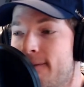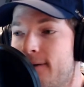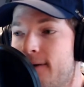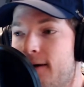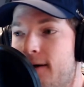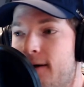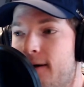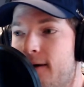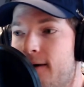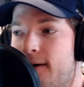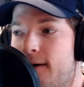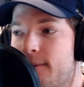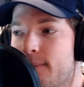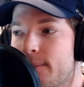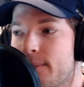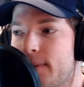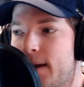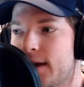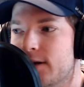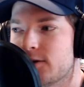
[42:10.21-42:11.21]

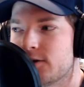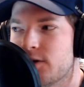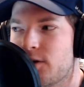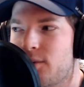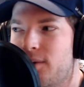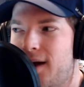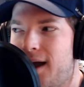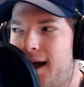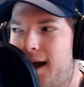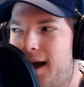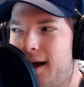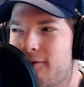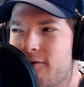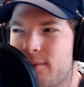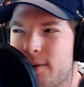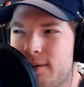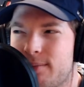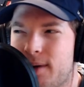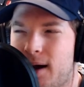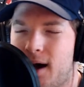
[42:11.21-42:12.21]
And so
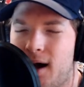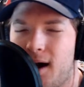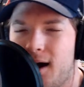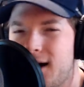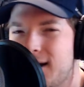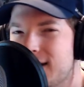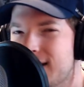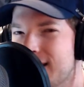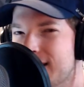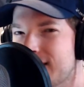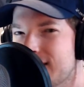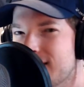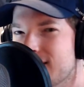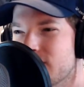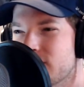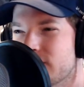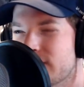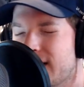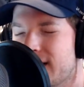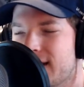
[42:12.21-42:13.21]
everybody behind Etienne
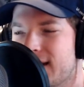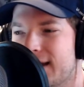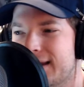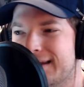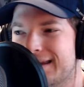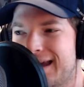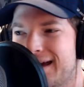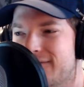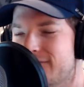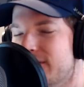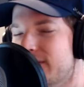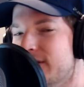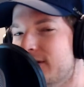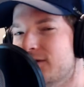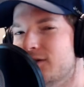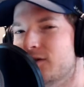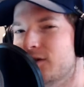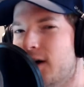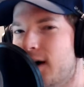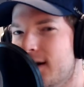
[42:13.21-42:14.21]
just kind of got left in the
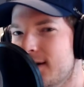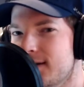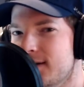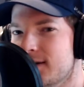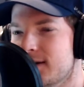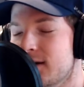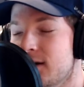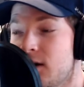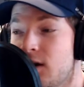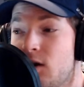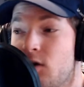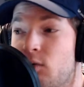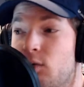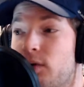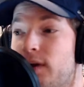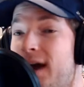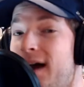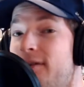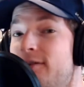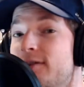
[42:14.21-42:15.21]
dust. Well,
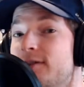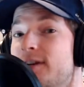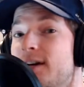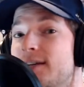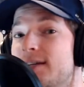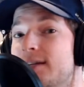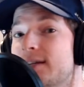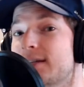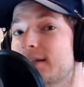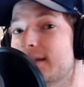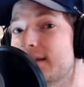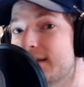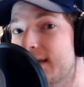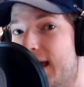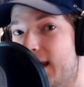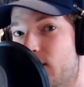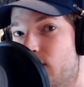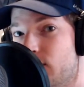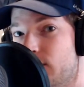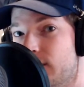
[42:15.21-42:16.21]
now the dust has
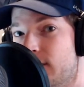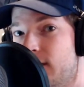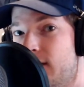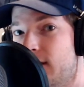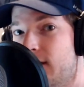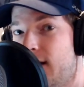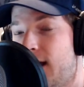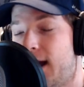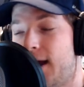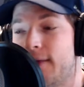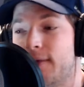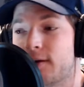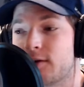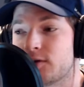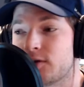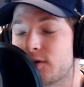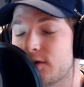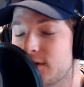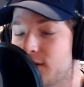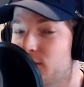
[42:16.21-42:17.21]
settled, and they're
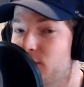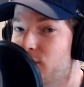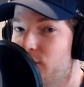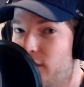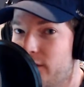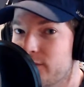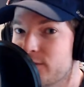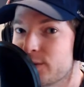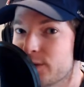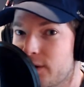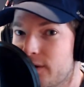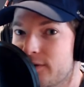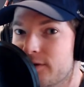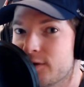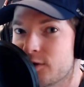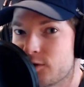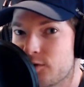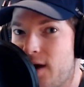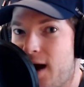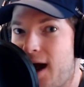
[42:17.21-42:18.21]
still runners on the
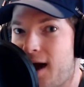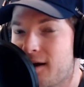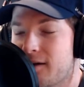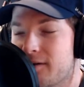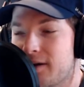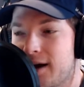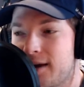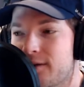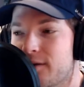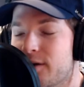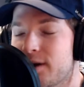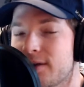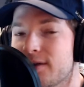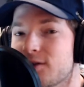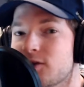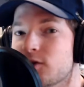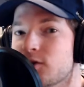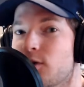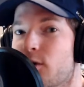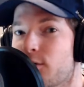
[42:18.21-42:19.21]
track. Okay, they're in the
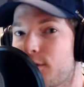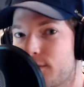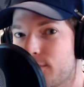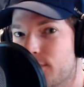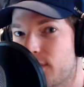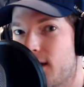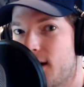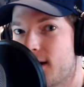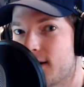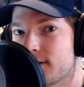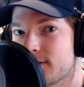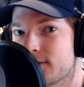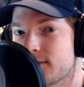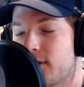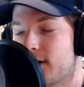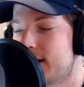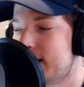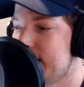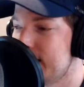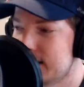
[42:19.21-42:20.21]
starting blocks. All
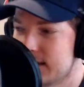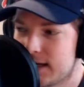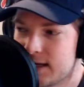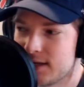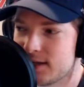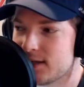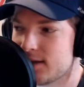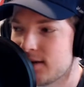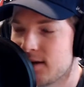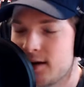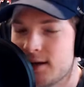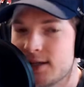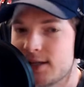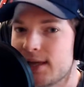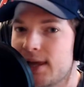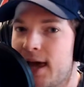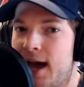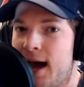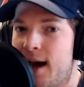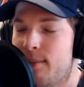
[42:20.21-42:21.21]
right, Etienne has done his
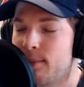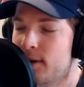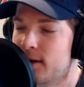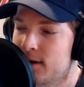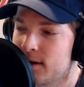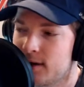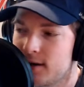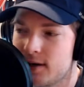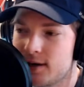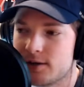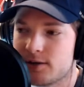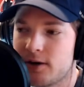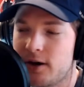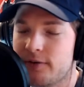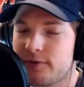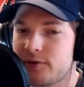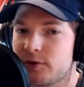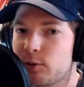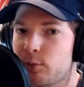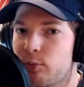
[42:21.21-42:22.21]
lap. He's
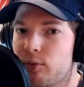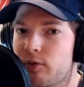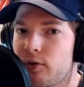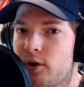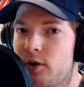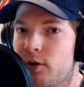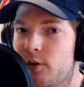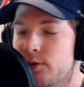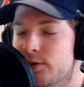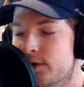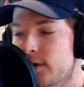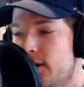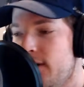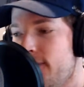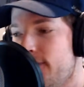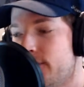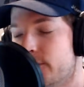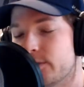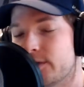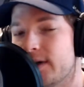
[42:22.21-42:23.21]
off to the pros.
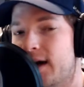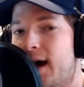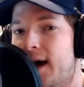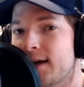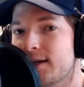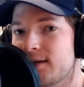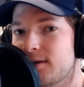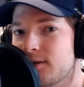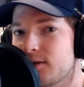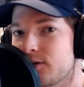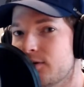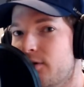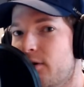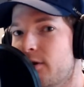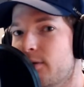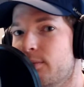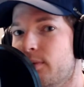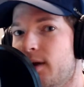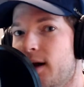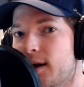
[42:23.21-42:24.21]
There's guys in the
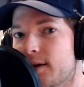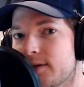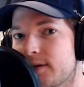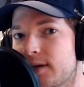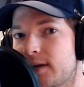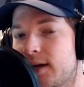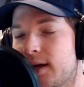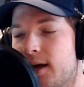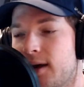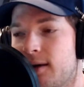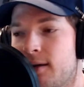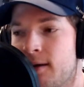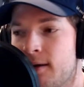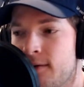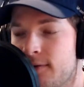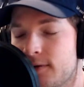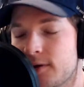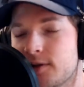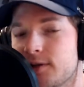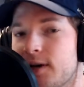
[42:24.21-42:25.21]
starting blocks again.
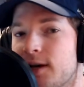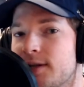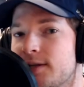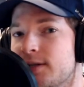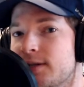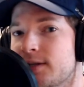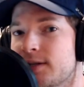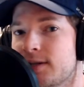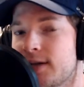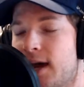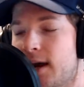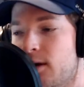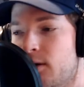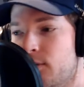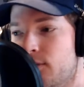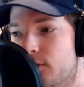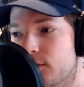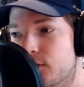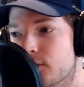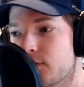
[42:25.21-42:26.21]
The dust is
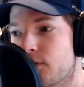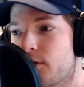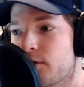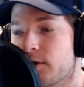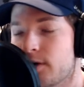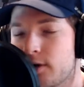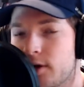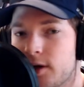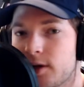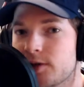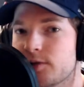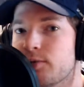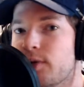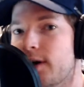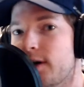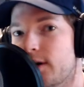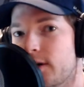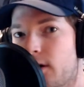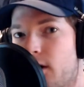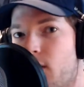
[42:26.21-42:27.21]
settled. The starting gun's
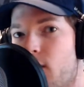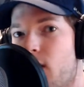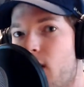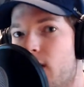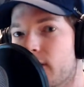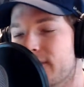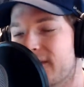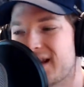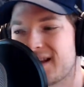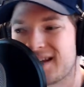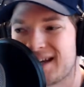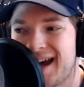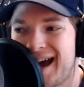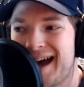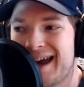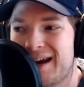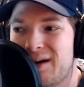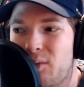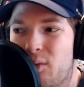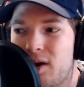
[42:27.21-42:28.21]
ready to go off. That's
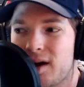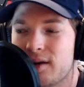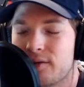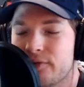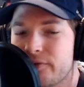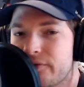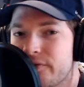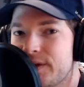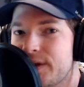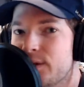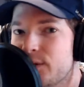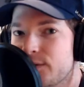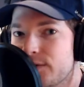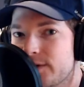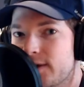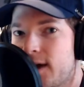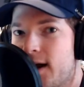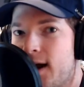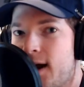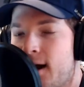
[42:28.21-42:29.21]
kind of what it
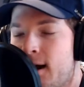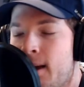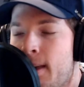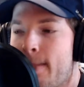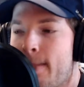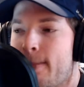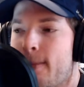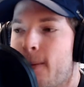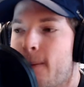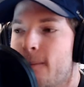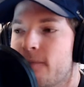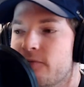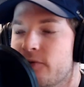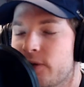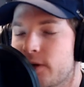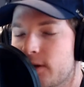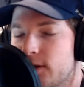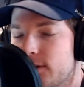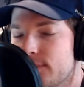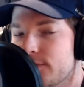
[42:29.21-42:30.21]
feels like for the
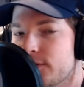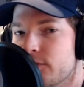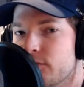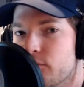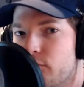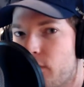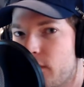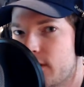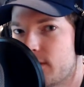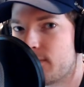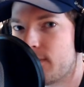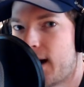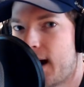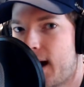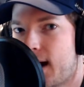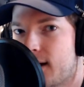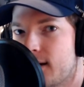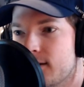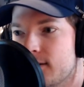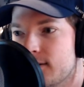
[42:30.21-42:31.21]
Clemson running
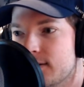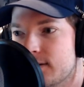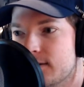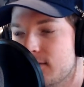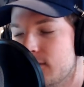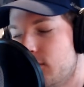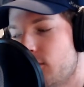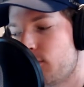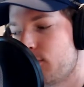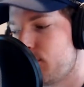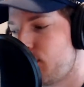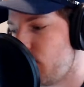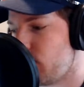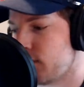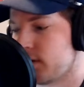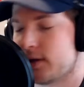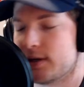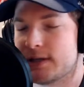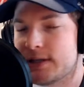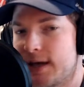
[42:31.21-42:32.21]
back, part
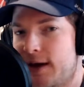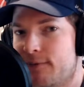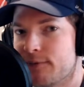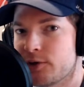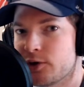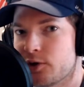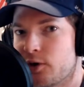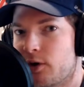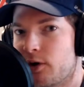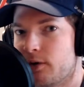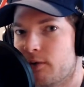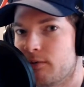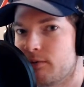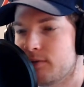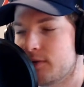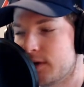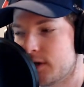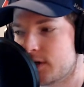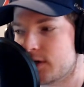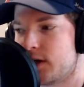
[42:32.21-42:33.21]
of the depth chart
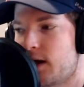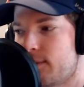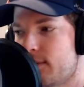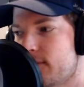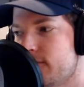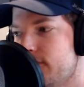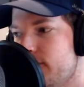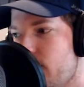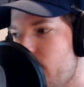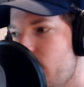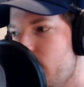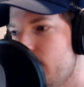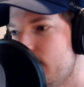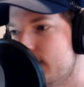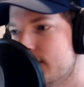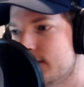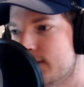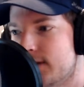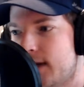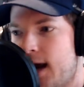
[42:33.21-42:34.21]
this coming fall,
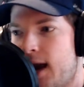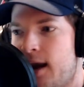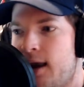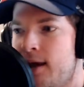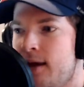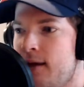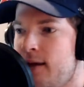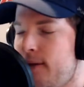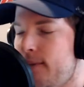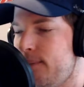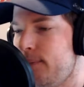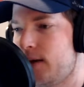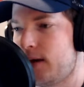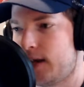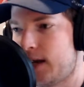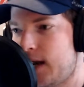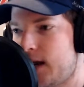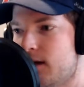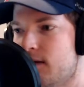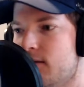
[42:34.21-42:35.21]
is that,
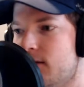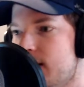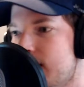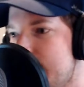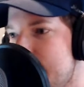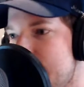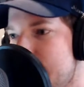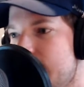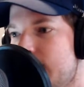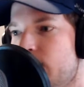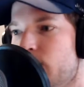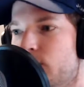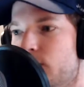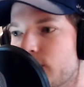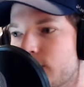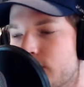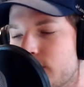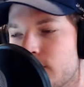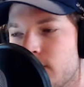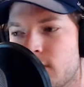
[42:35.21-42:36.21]
again, Etienne
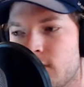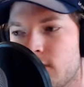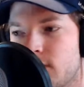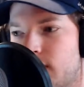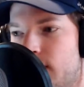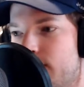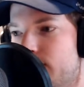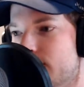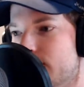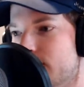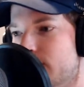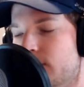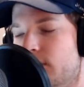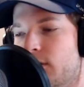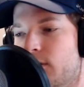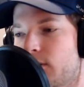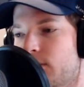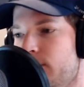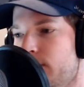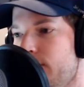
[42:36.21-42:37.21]
was
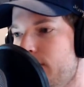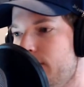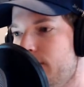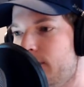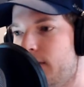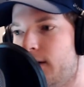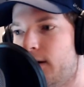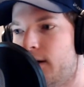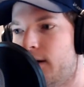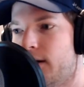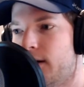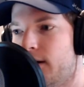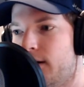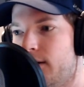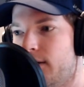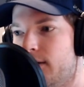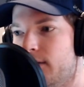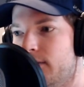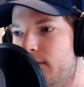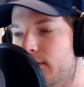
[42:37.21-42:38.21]
the
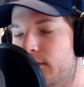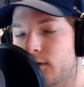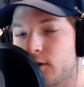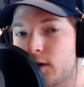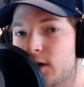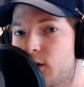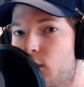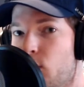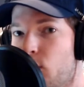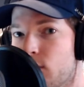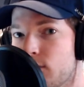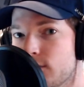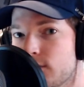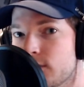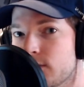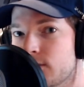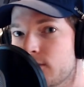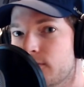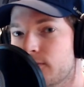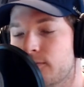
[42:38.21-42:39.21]
lead
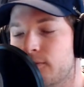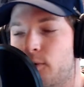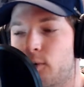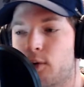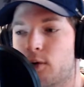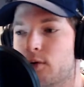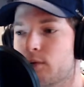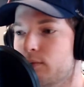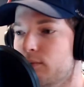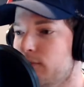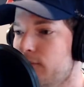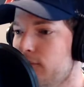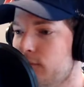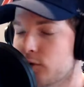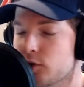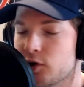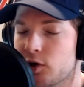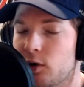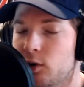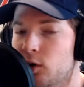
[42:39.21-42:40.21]
horse for
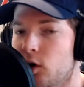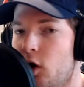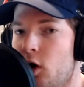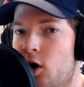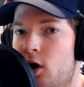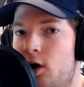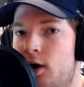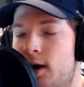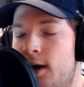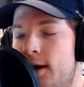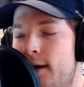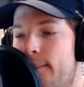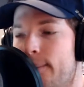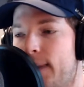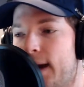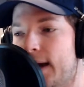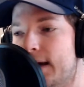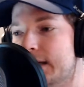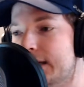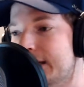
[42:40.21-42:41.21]
so long,
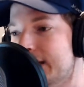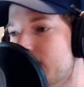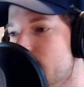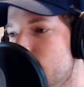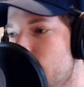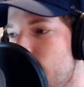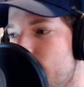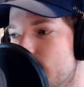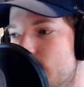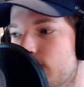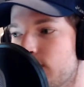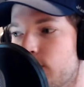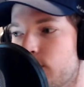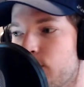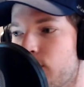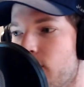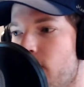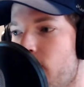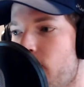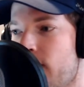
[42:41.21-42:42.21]
and he did so much for the
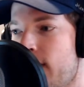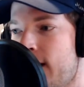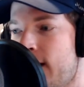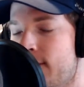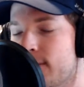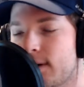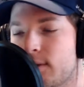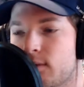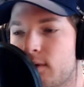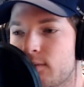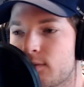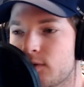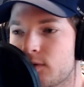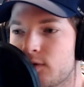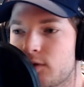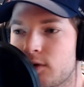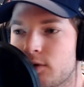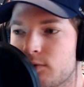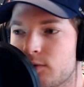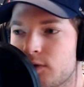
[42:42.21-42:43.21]
program, and he was,
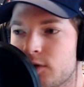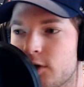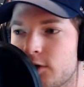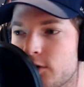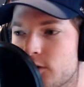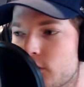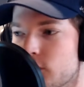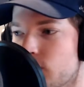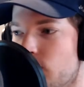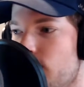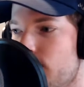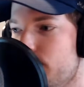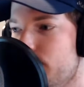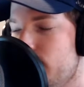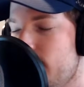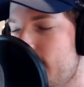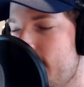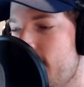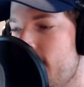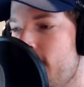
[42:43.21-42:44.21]
such a star
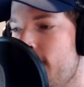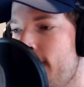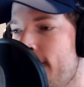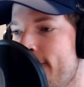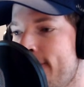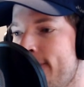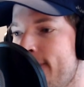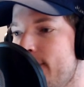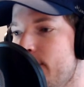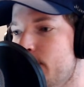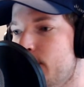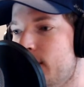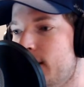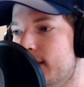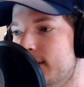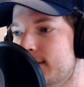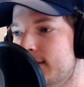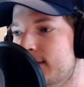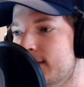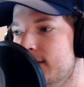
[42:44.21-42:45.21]
player.
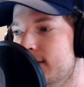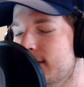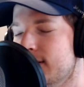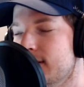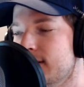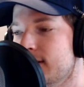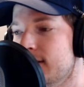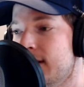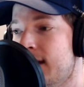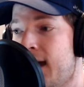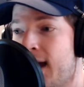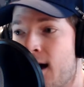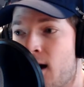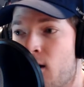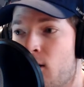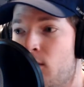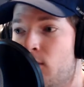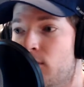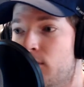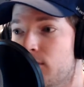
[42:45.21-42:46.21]
But
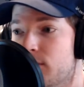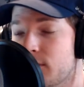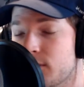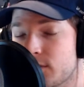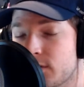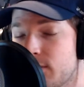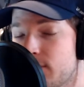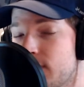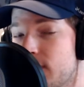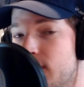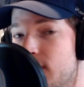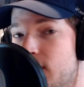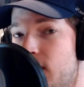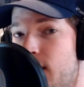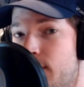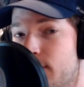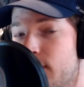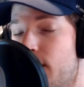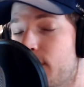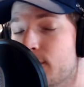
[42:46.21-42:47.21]
now there's going to be
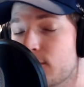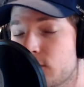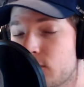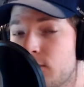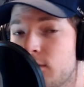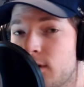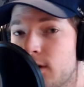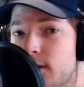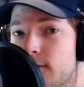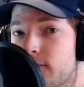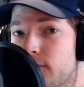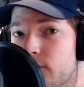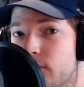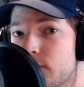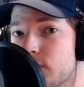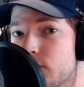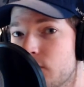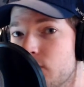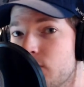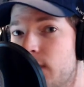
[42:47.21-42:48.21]
an opportunity for
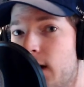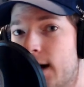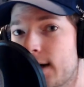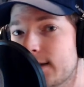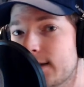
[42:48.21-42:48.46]
these new guys to